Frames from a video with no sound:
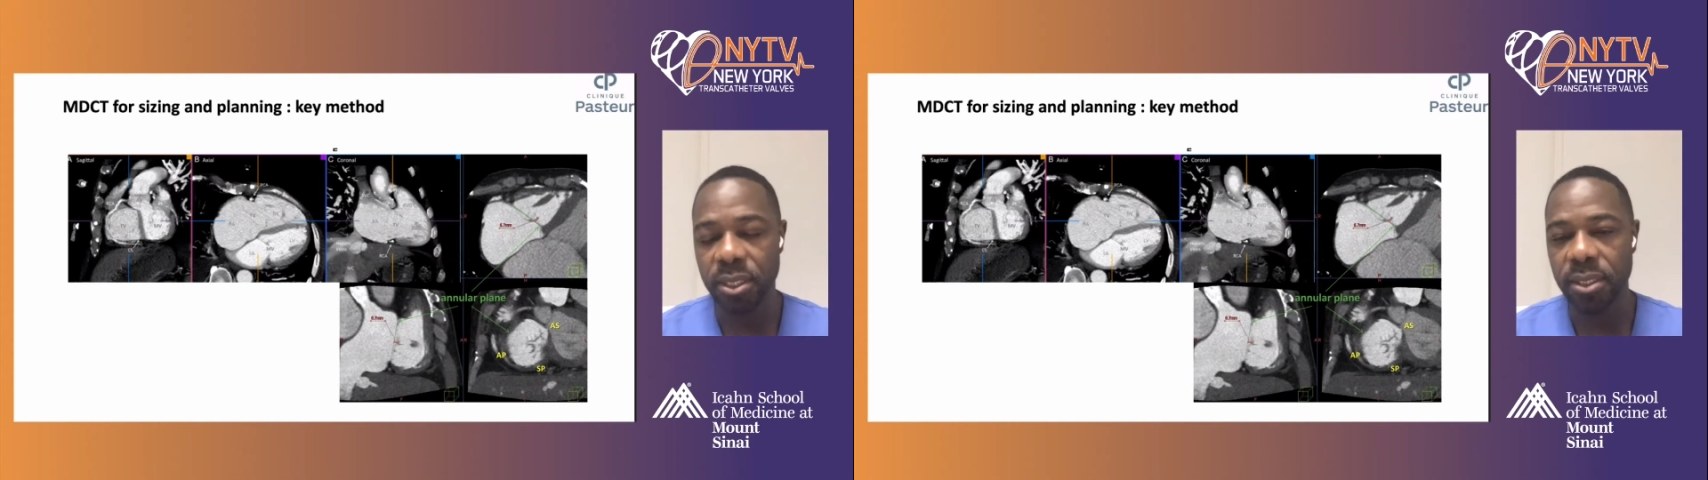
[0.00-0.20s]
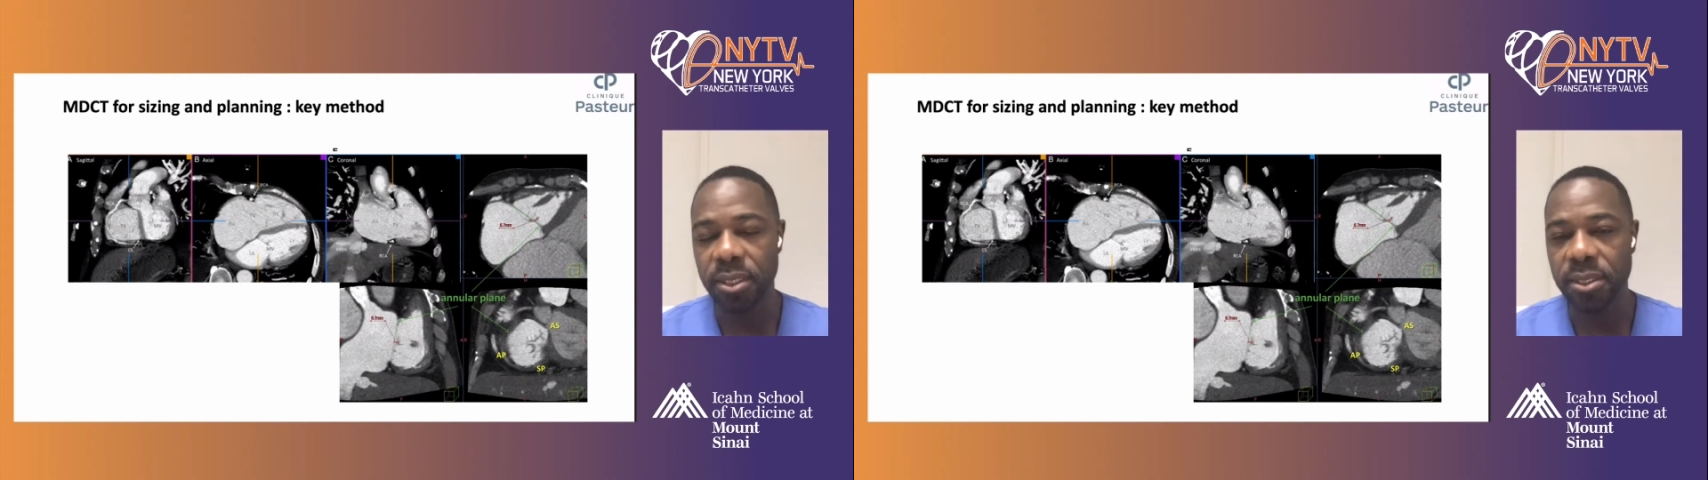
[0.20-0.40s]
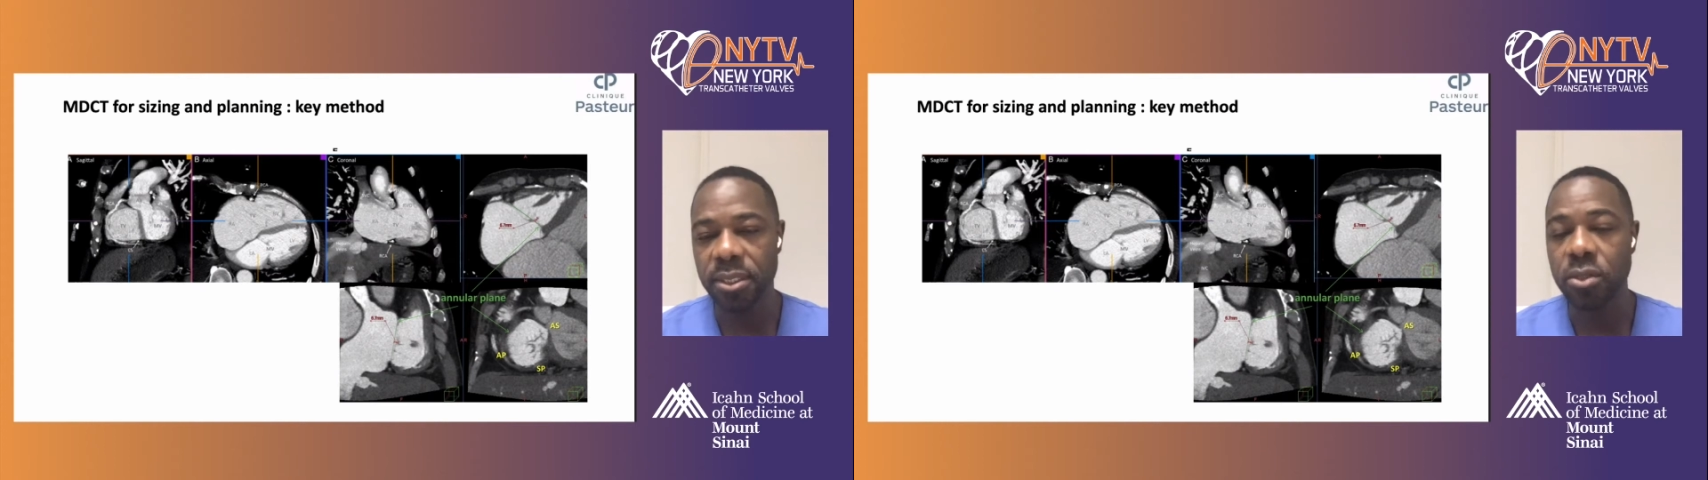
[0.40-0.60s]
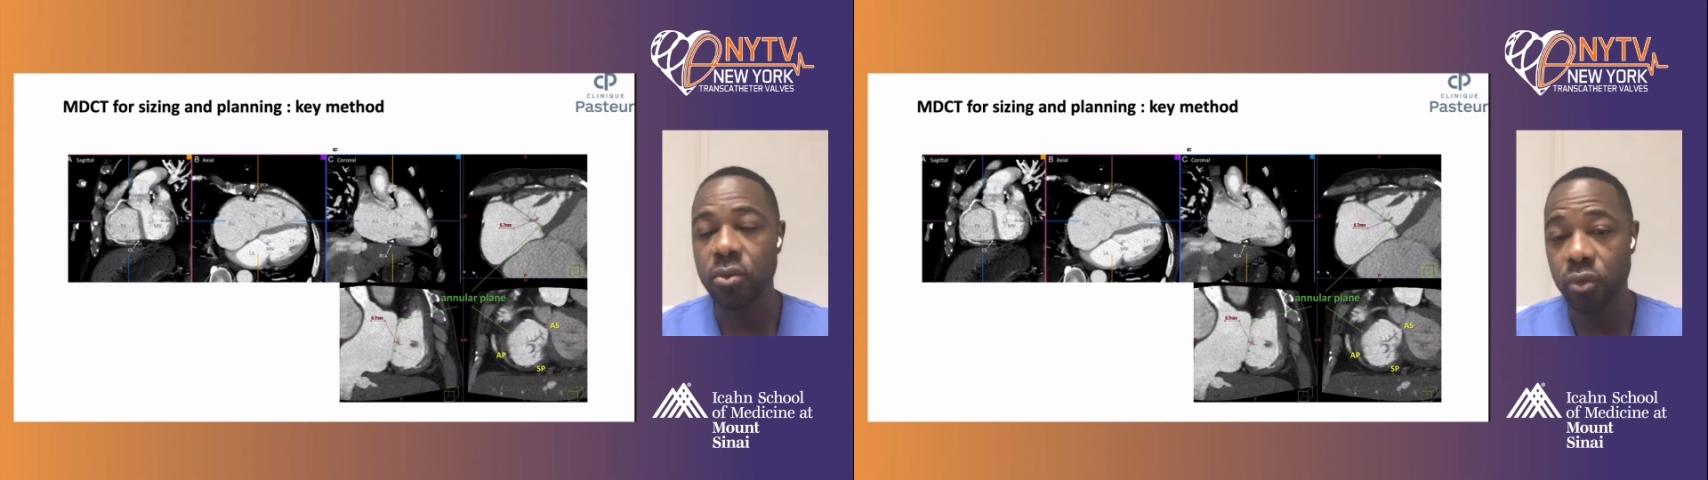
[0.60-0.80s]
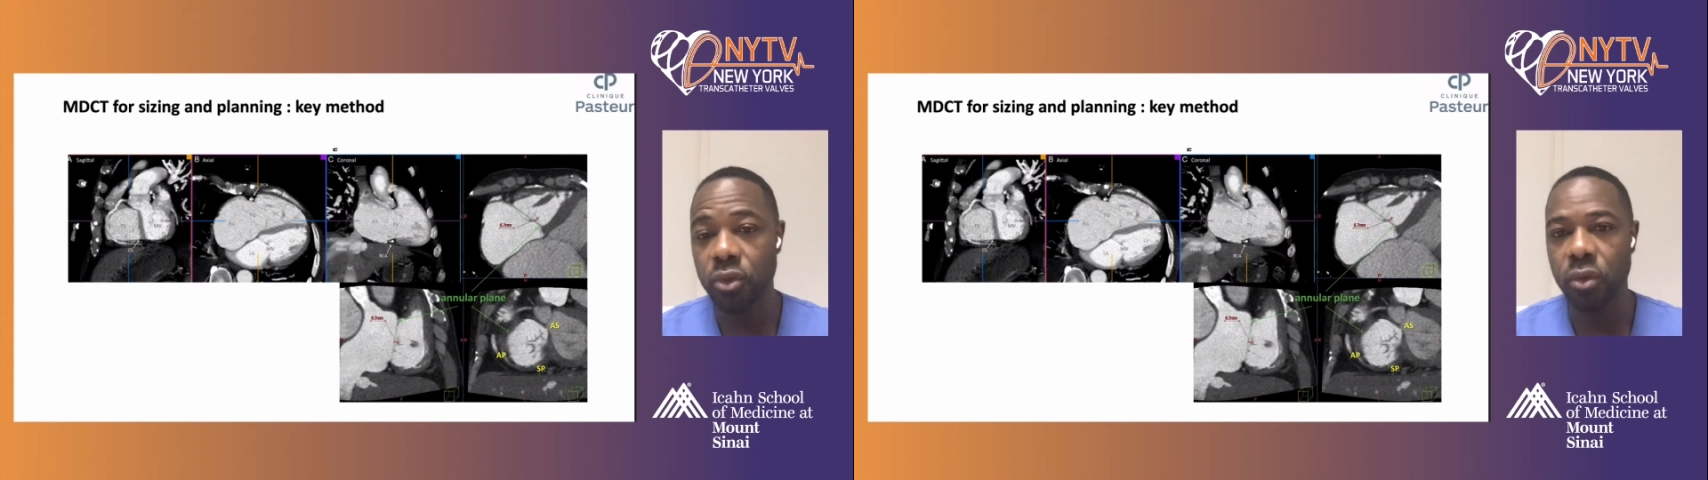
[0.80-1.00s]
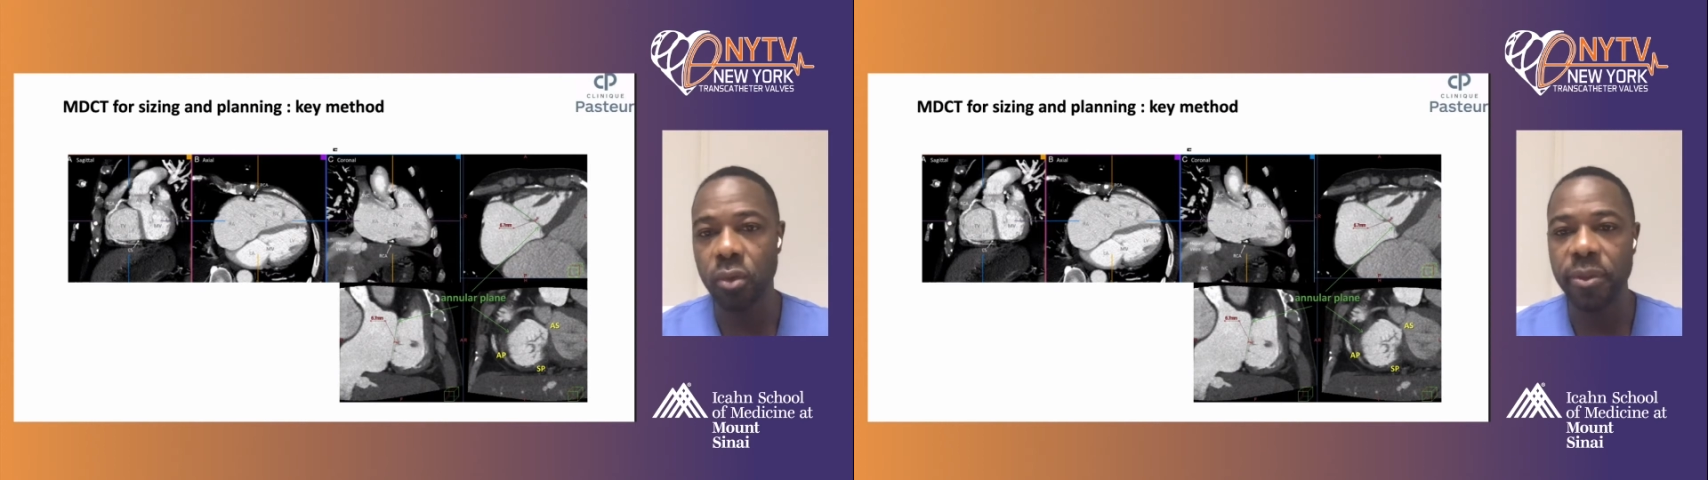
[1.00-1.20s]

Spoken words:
and this is crucial